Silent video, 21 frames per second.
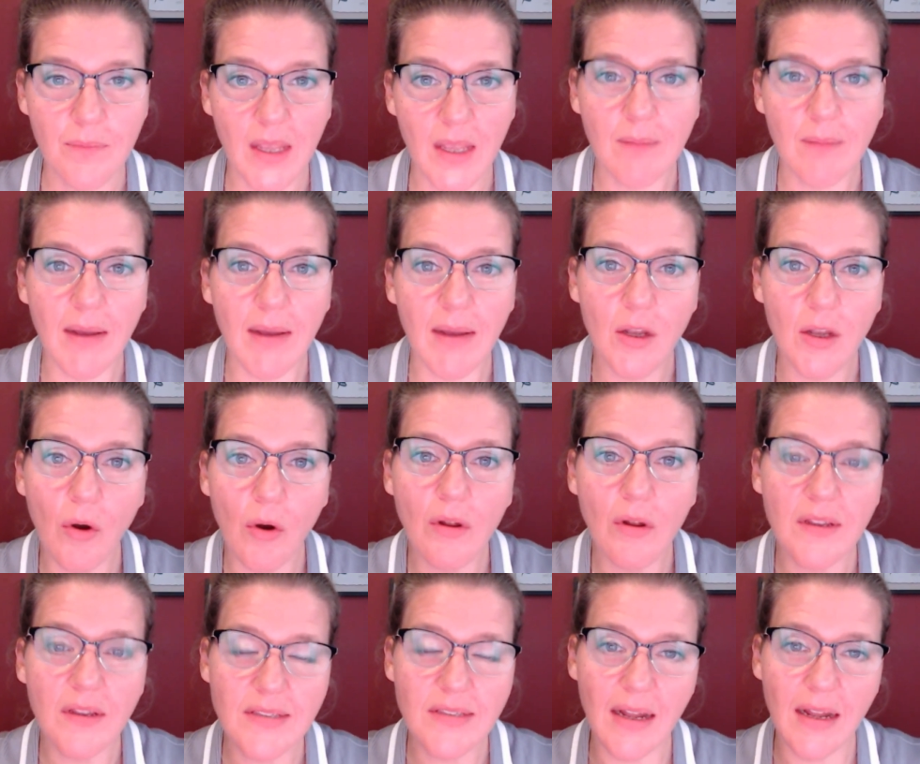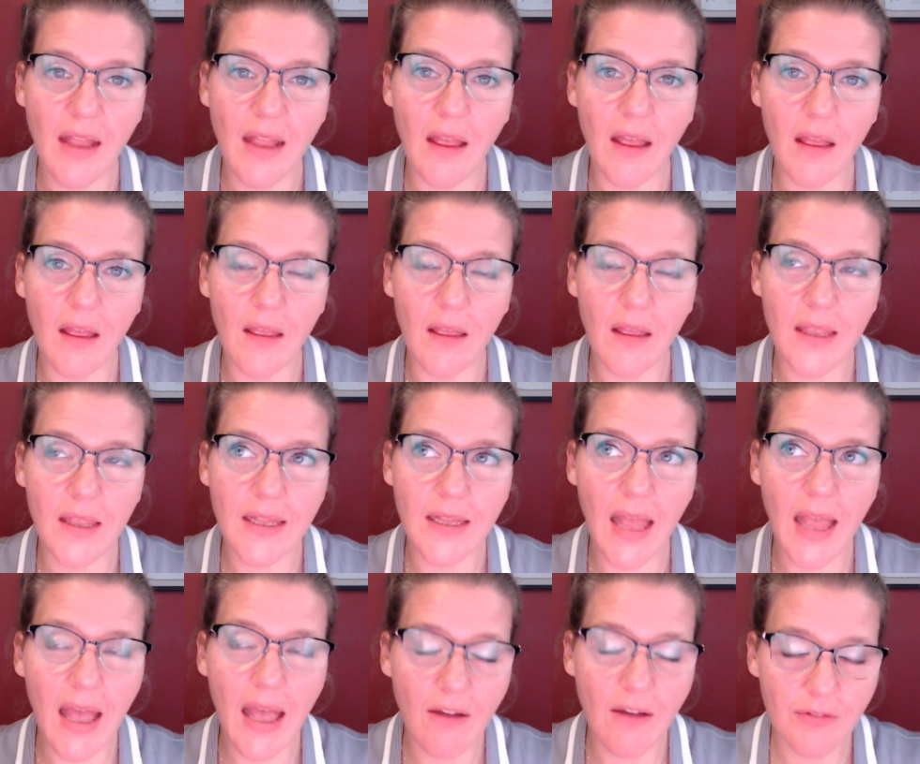And my goal is that
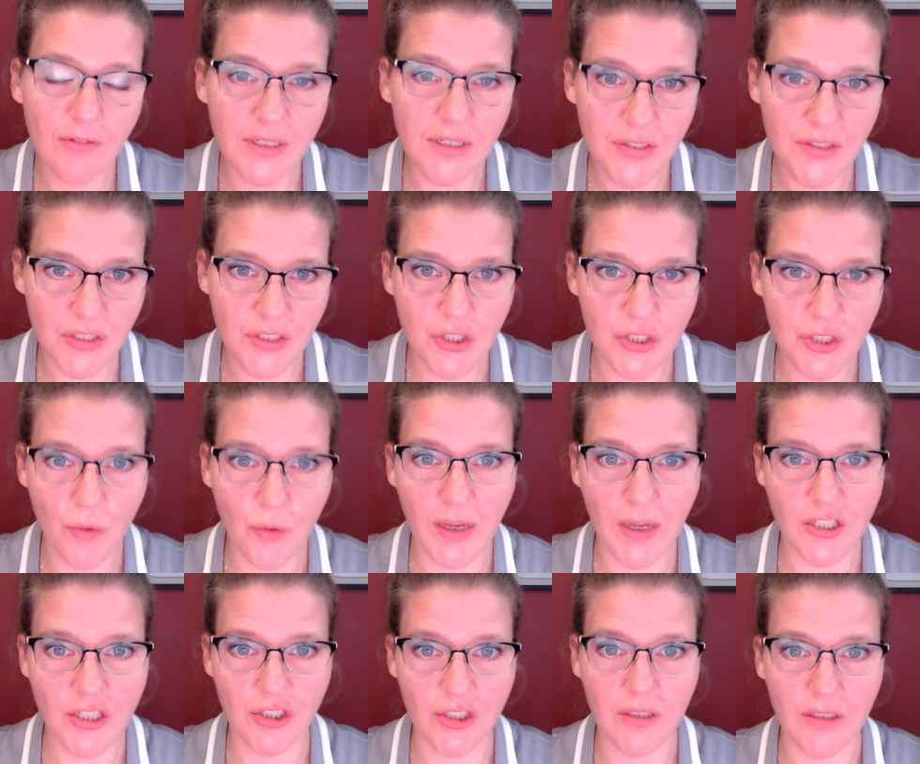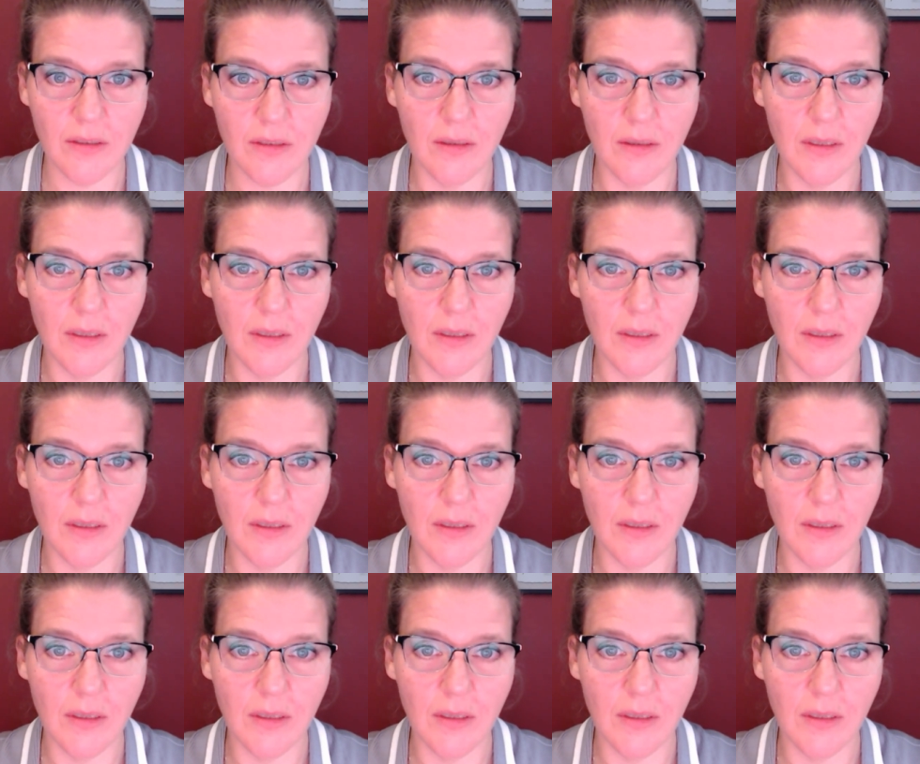in every situation,